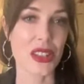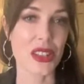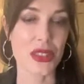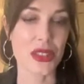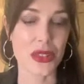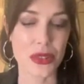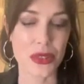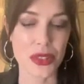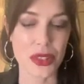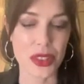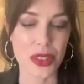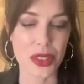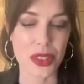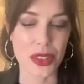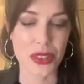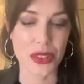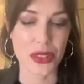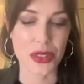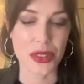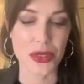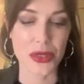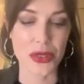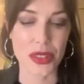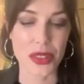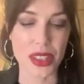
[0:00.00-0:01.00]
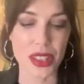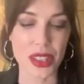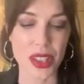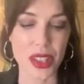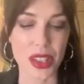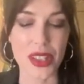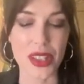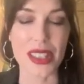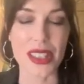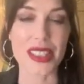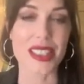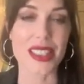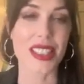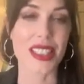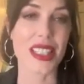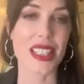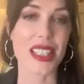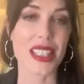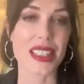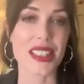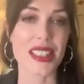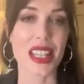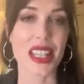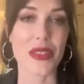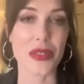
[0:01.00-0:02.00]
you to the
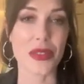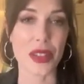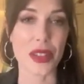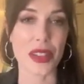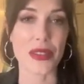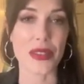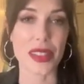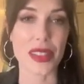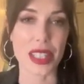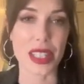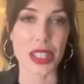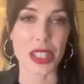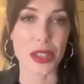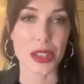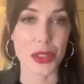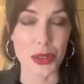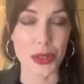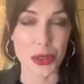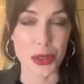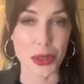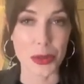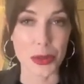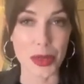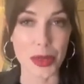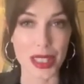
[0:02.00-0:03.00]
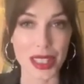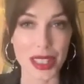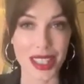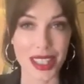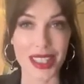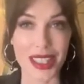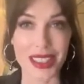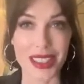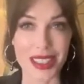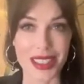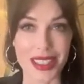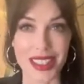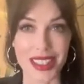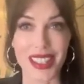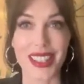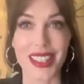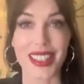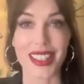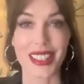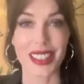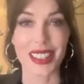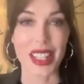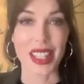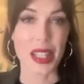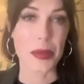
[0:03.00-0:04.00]
RSDSA for everything you do, because
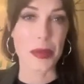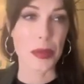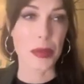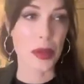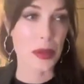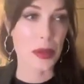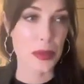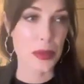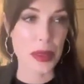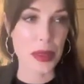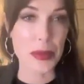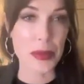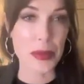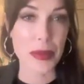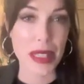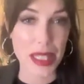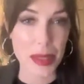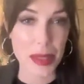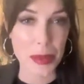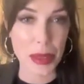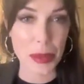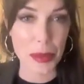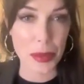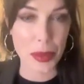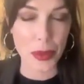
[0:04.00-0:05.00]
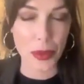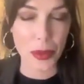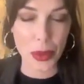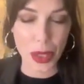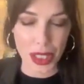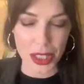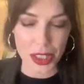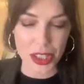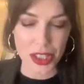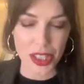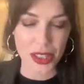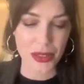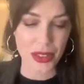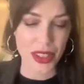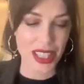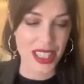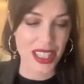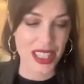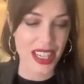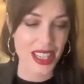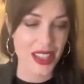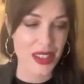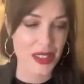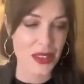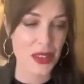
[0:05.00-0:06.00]
like probably many people watching
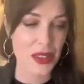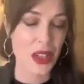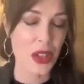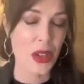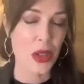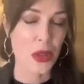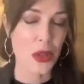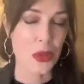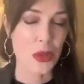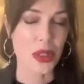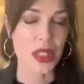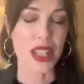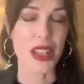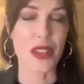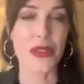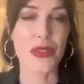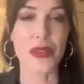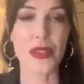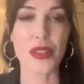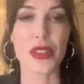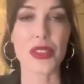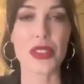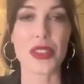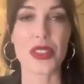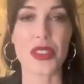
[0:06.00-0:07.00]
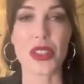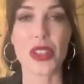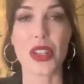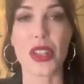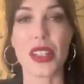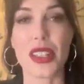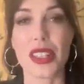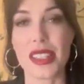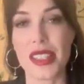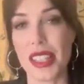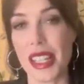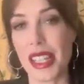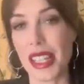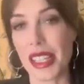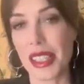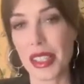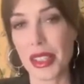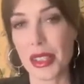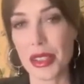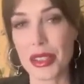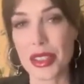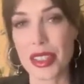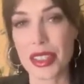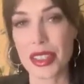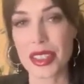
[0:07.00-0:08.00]
right now, when I first got a
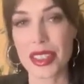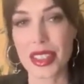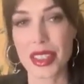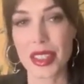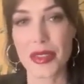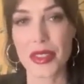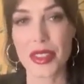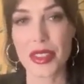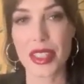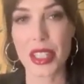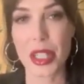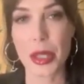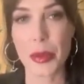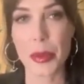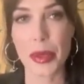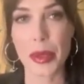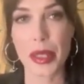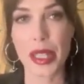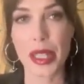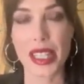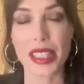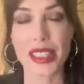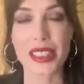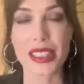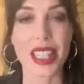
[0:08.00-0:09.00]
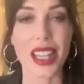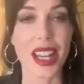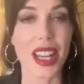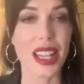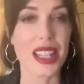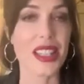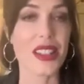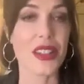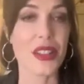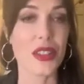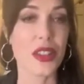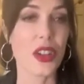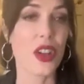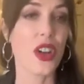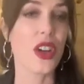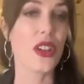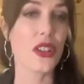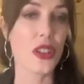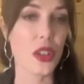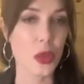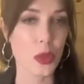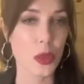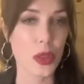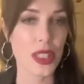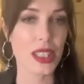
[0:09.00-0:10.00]
diagnosis of CRPS, I did not
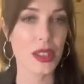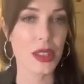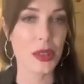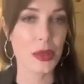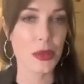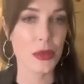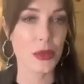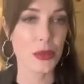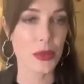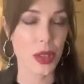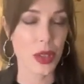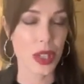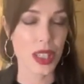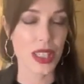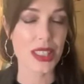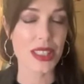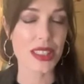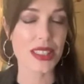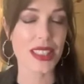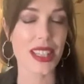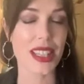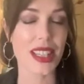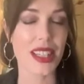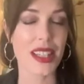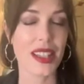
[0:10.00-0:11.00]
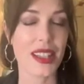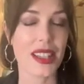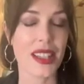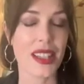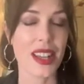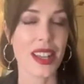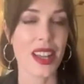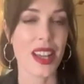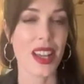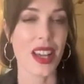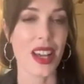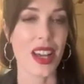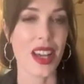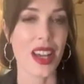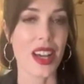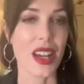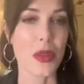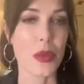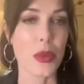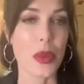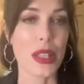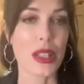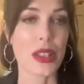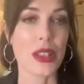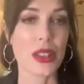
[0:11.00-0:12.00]
know what it was. And I
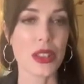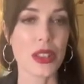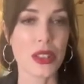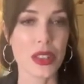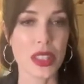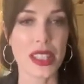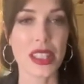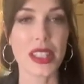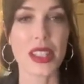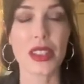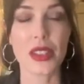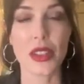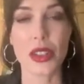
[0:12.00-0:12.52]
went looking